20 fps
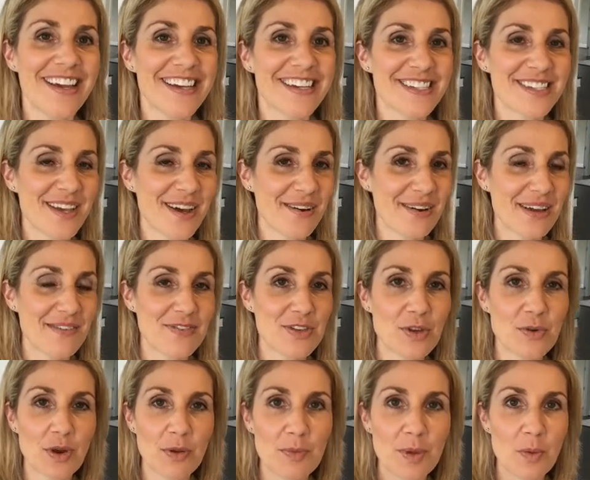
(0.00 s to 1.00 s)
So if
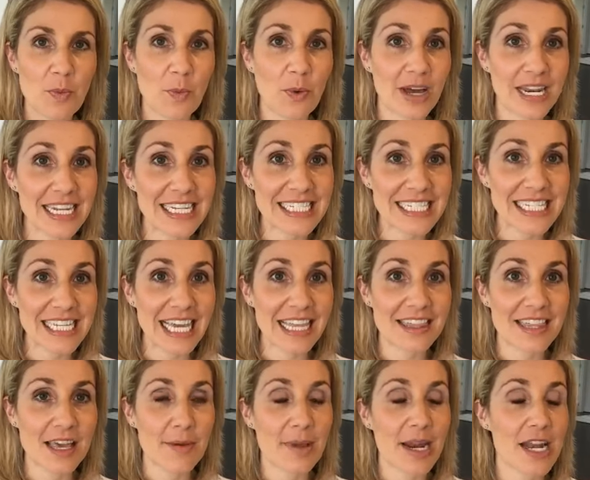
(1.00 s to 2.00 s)
you have been wanting to get them,